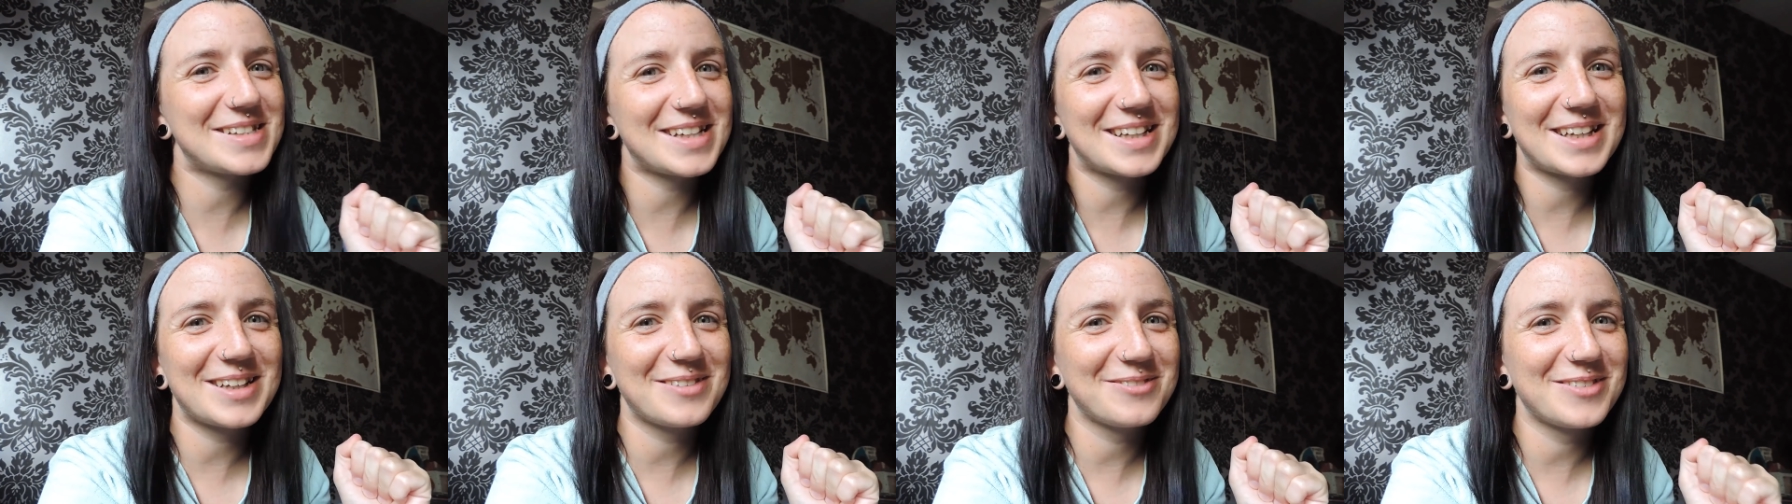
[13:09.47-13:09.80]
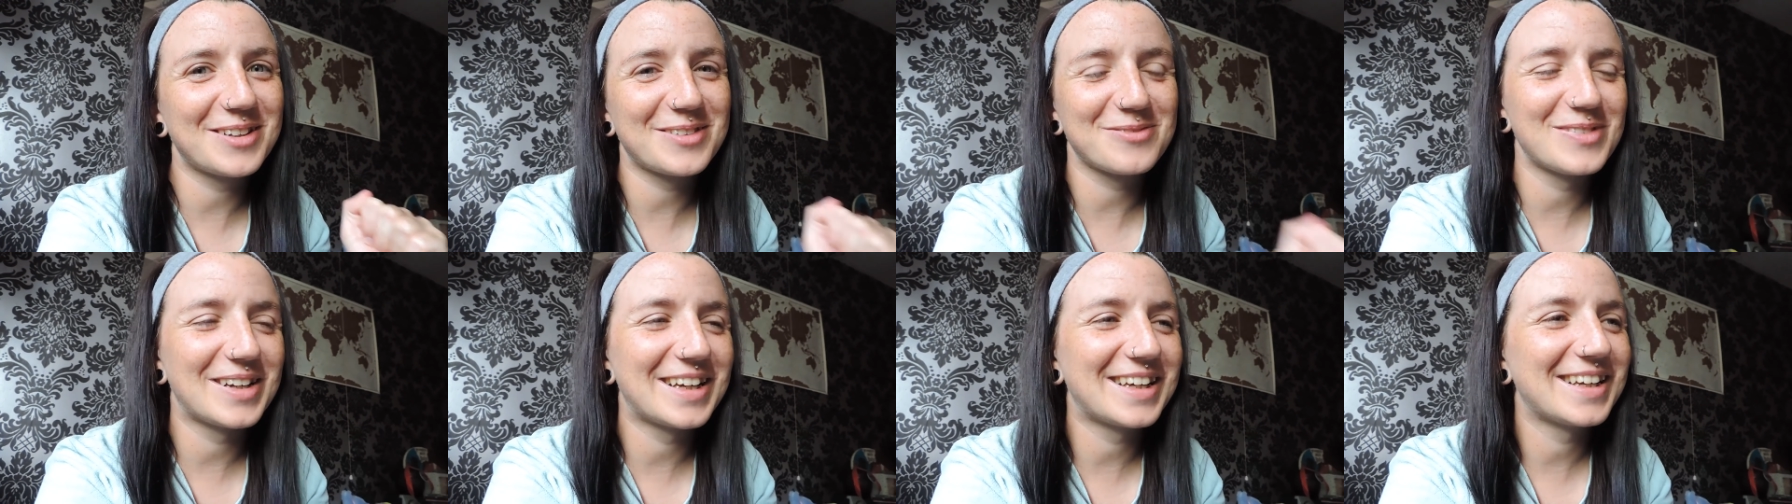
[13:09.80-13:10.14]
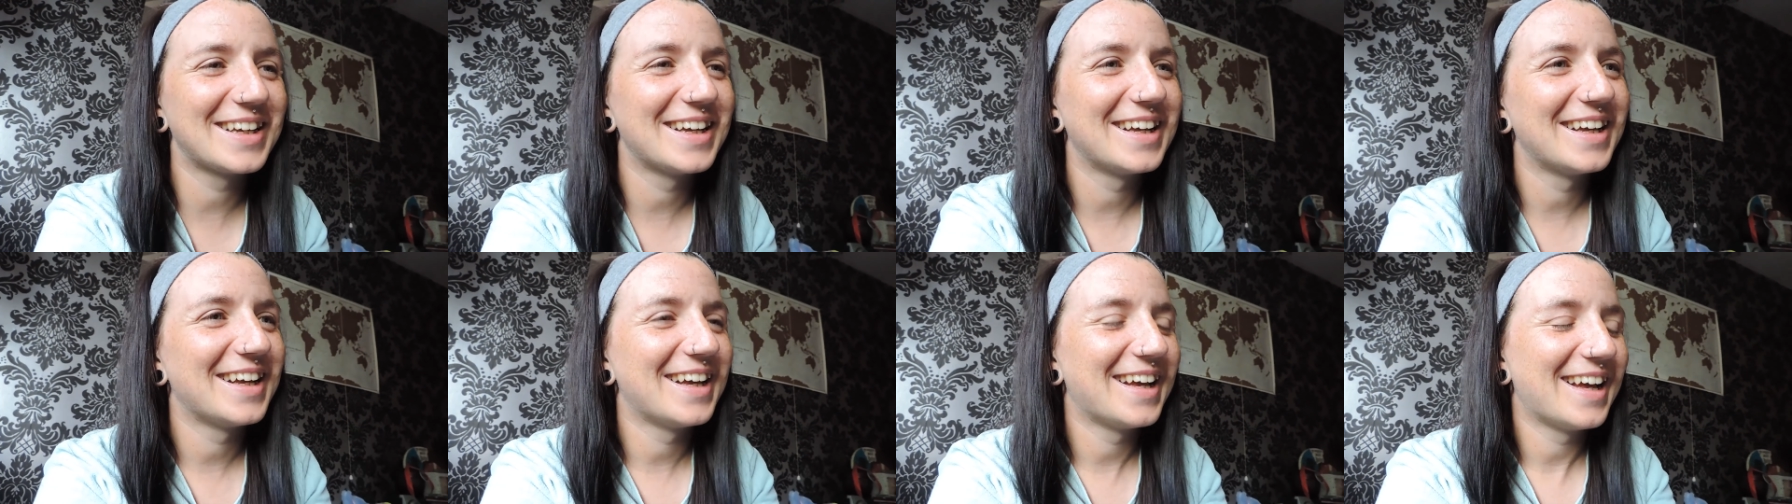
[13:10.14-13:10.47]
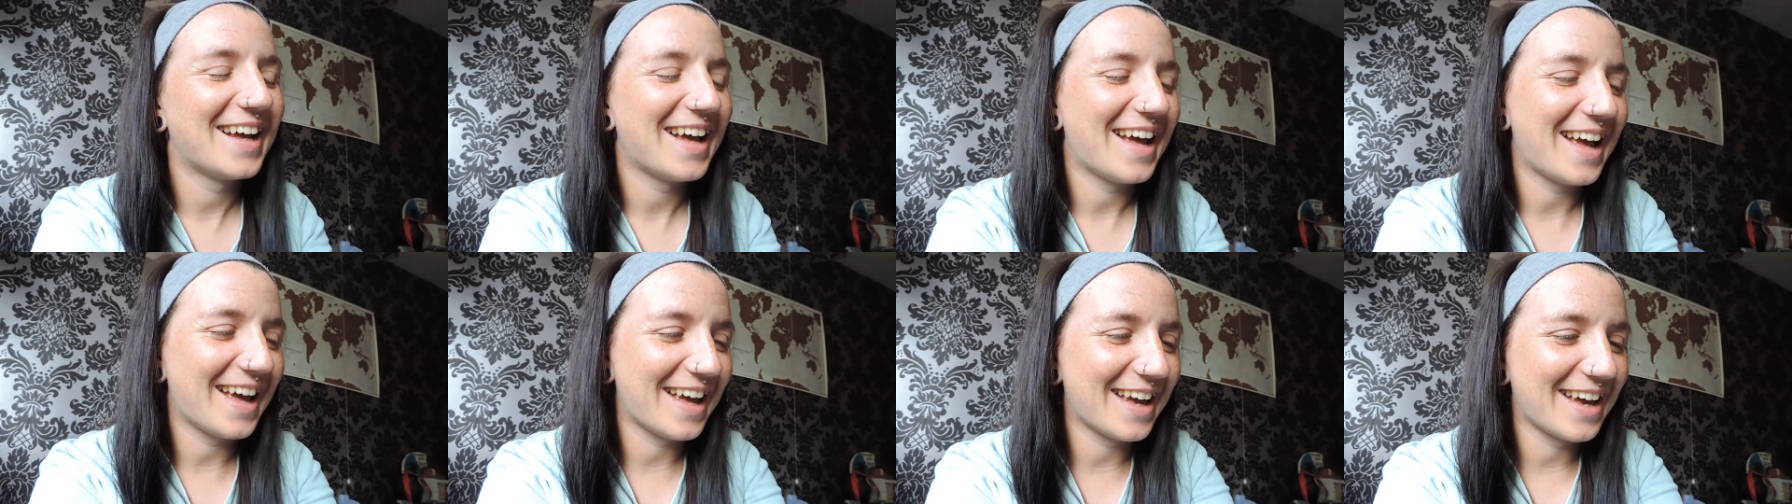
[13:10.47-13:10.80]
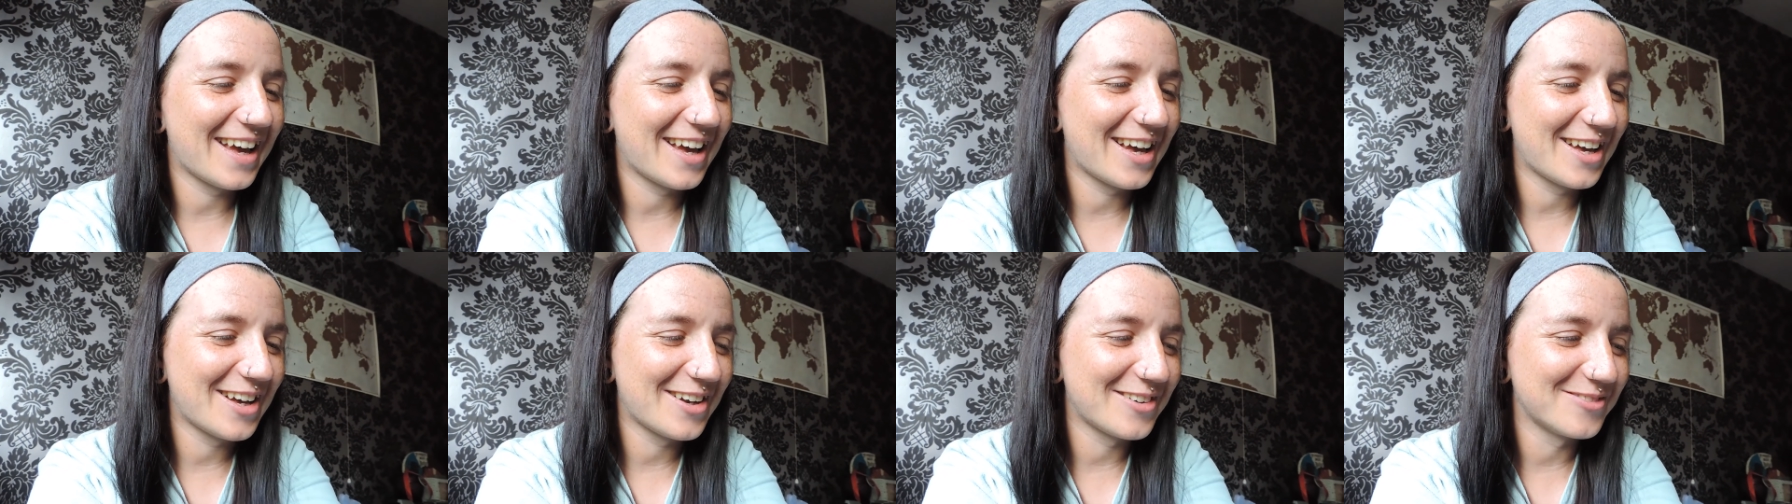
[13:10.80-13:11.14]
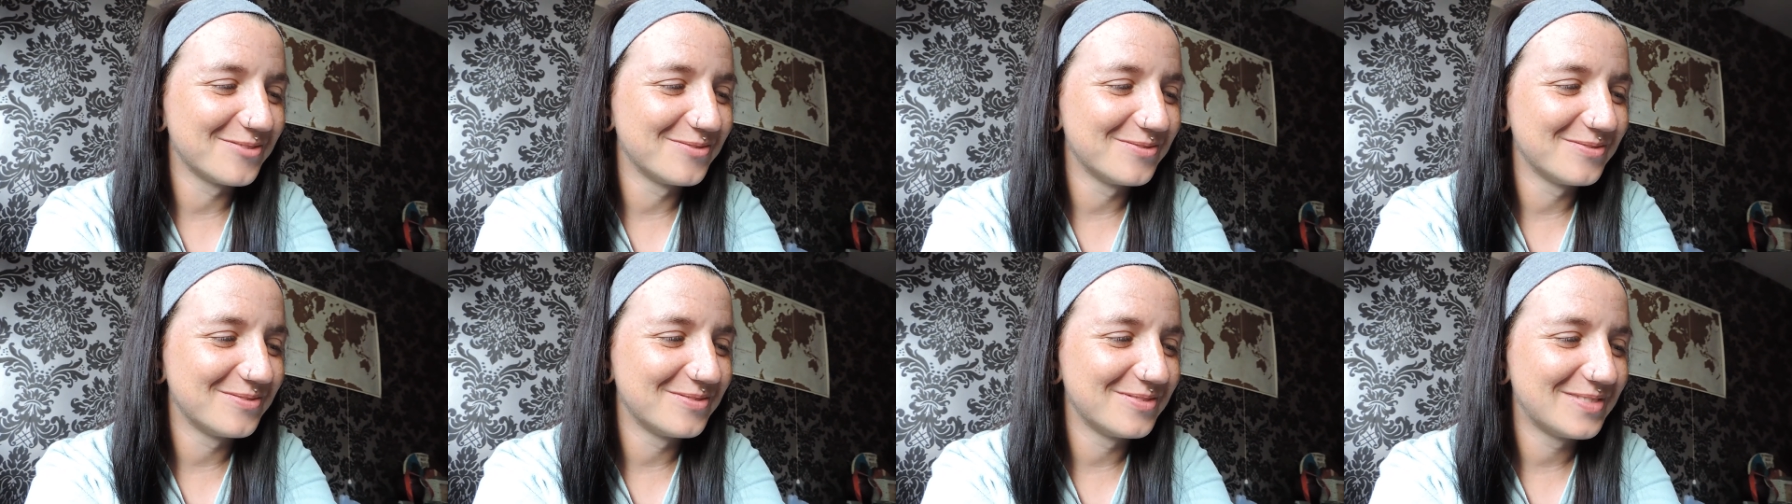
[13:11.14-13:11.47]
sticking with me,
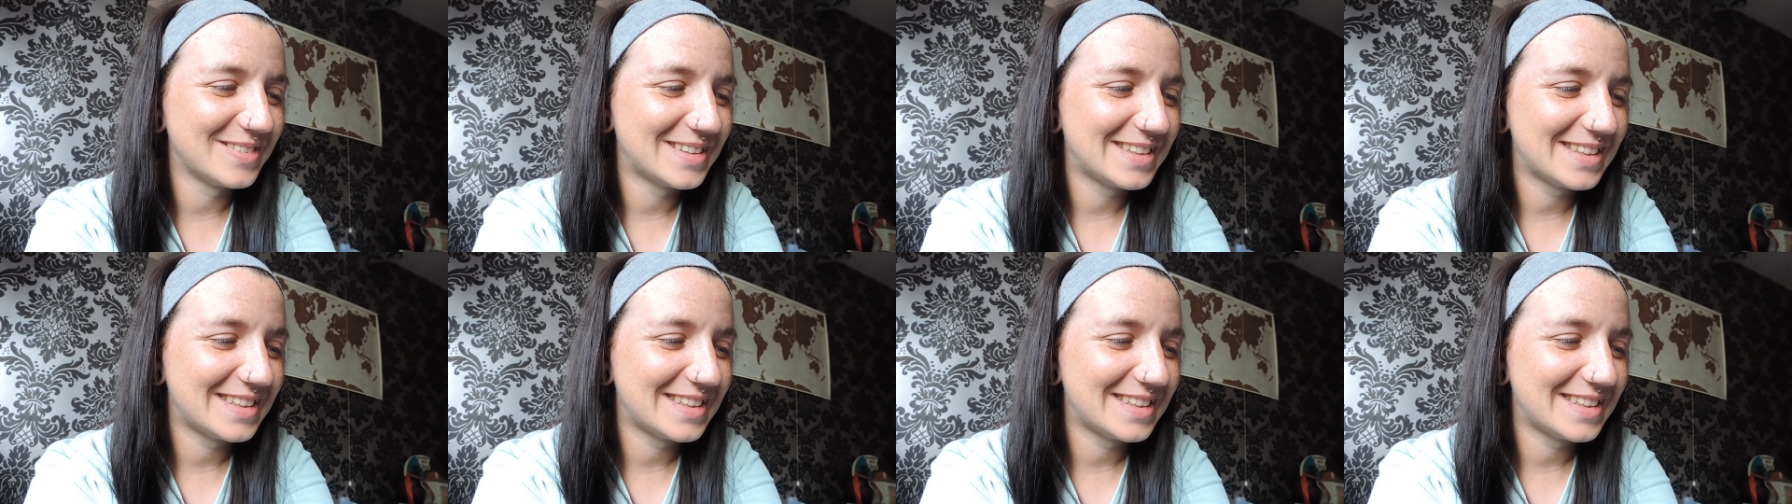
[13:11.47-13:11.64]
um,